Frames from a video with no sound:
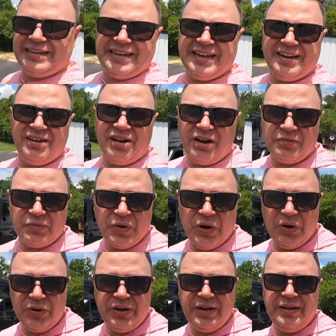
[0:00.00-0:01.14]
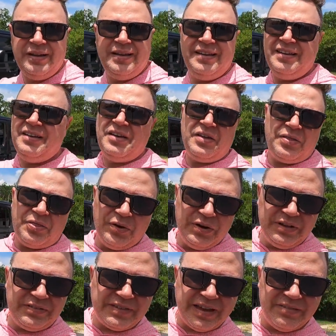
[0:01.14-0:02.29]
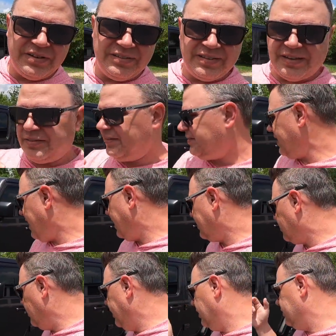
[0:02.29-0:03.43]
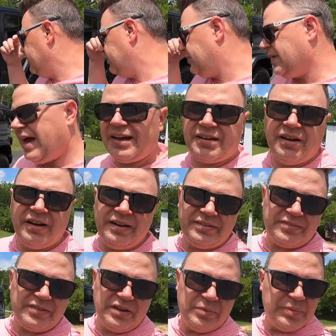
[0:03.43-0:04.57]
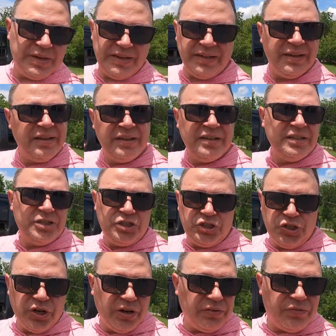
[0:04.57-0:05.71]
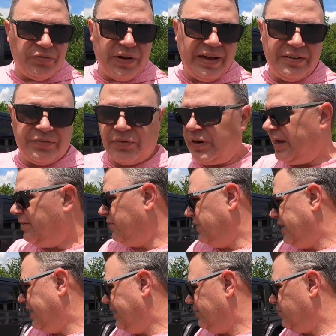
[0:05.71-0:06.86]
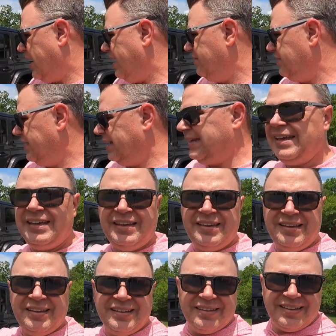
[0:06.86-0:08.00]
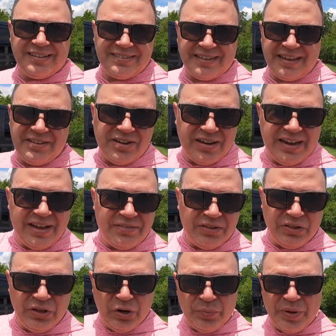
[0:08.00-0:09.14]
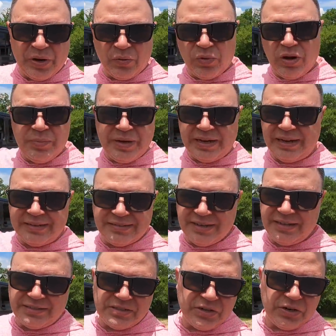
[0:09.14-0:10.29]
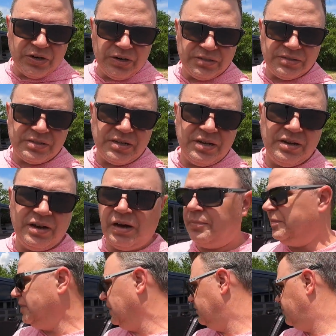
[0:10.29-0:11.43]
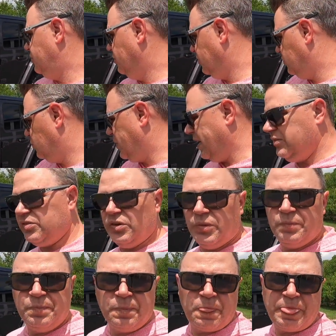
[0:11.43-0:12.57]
to get it off-road, 37s on the stock wheels, stock height's gonna be just fine for everyday driving. Like I said, you're gonna have a little bit of rubbing on tight turns, unless you do a spacer.